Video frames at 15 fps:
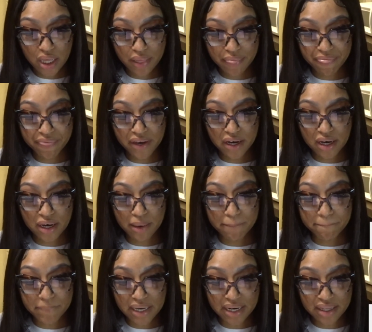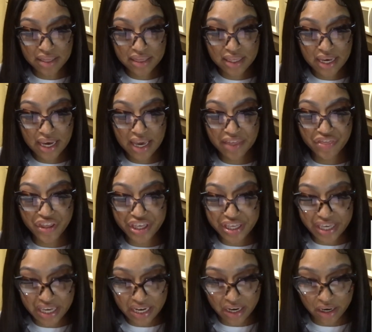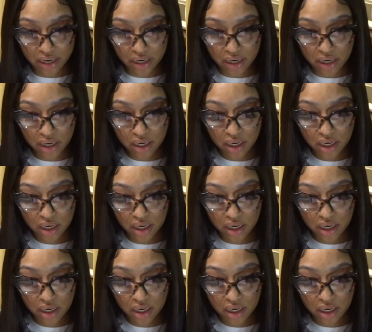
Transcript: the month and the year